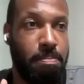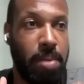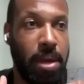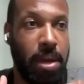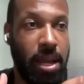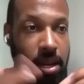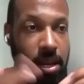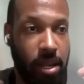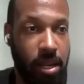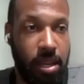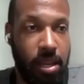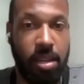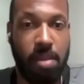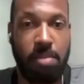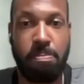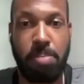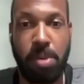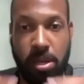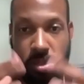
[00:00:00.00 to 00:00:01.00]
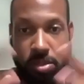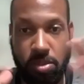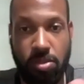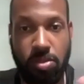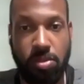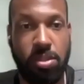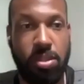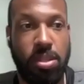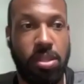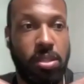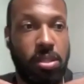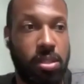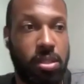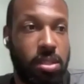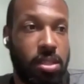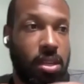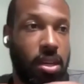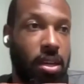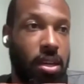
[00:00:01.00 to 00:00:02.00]
banding and pixels and
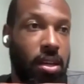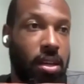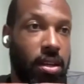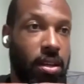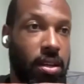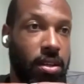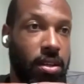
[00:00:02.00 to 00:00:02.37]
just like